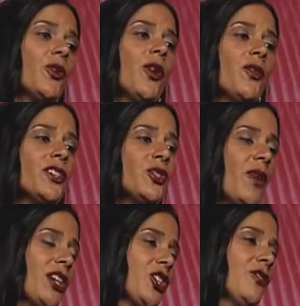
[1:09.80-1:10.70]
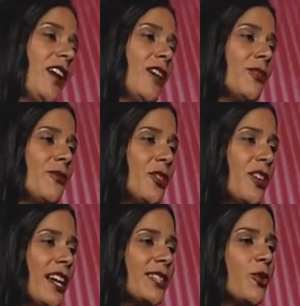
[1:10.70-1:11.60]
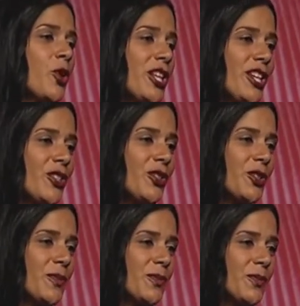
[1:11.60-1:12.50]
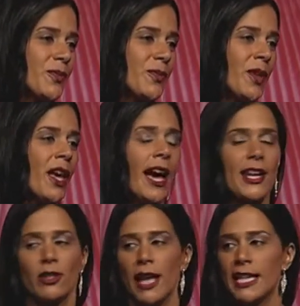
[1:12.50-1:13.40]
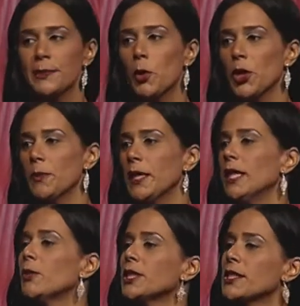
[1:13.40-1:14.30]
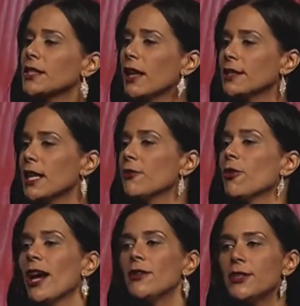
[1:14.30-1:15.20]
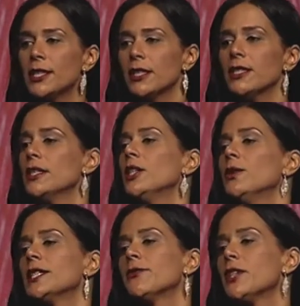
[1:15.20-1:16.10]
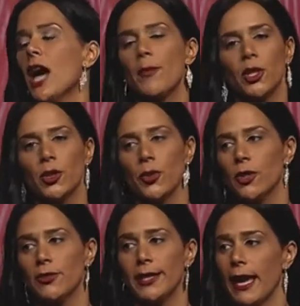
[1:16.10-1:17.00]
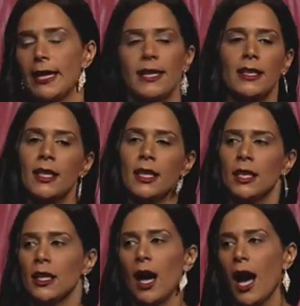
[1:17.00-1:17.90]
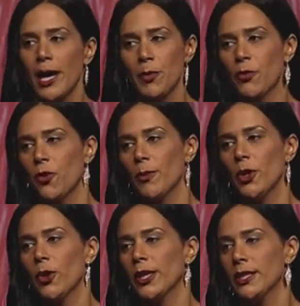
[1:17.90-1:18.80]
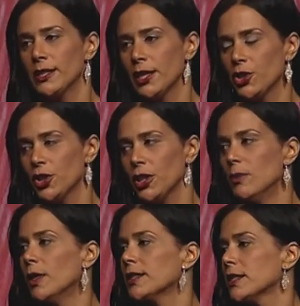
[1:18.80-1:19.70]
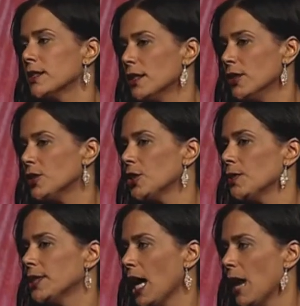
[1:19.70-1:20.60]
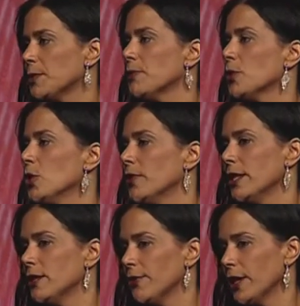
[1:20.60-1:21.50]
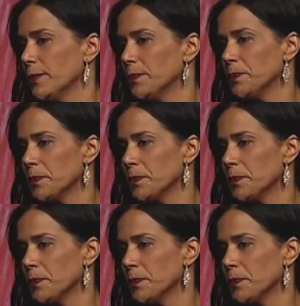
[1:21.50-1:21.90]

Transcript: growth and direction of ALPFA for the next 40 years. At our last board meeting, we discussed that for ALPFA to continue its phenomenal growth, like any high-performing organization, it must continue to adapt, improve, and innovate.